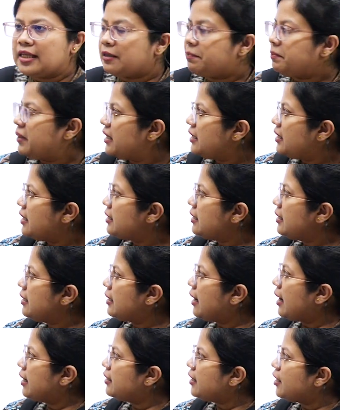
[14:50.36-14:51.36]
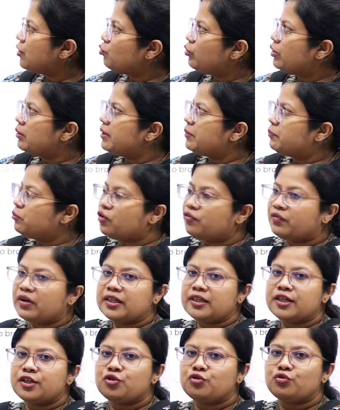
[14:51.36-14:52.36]
The pediatric guideline will be
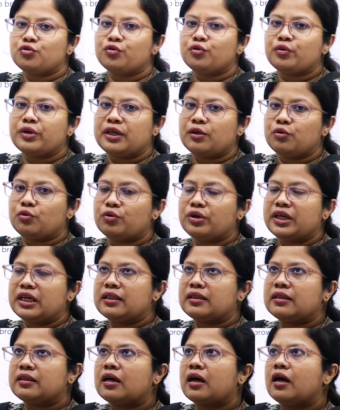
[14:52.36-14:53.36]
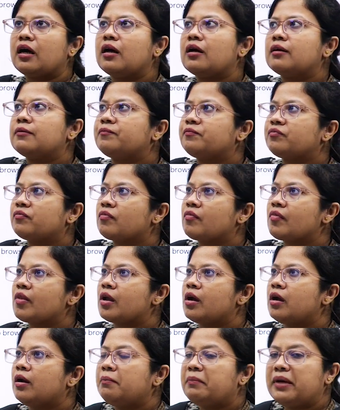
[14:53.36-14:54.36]
provided to you in the
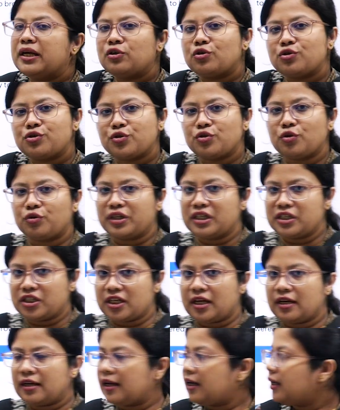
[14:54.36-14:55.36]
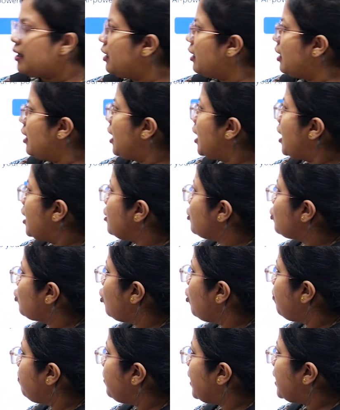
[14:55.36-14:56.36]
mentor's note, inshallah.
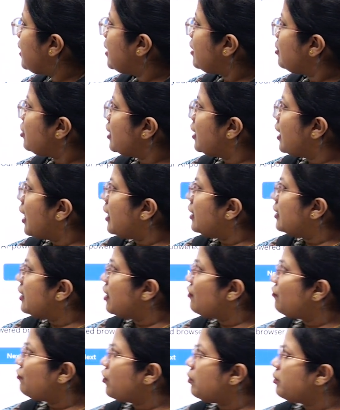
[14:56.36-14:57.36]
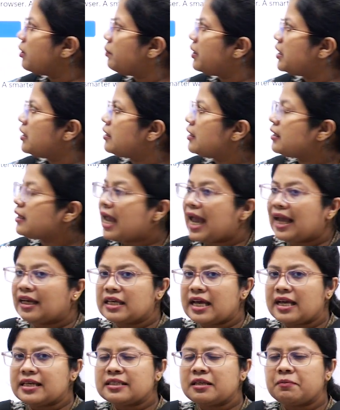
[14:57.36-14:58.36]
So pediatric guideline, from the pediatric,
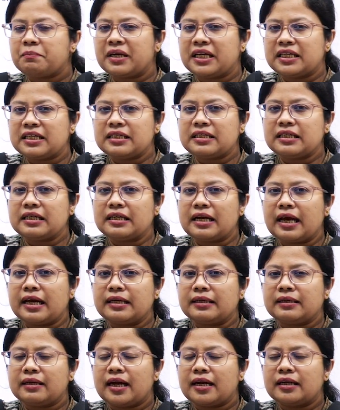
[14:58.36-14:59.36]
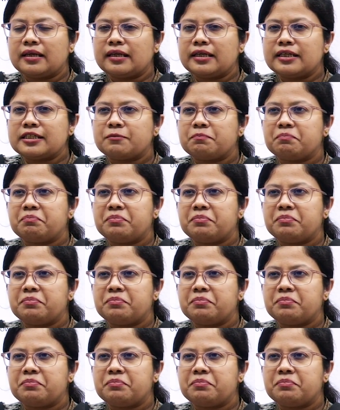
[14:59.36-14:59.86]
as the pediatric guideline is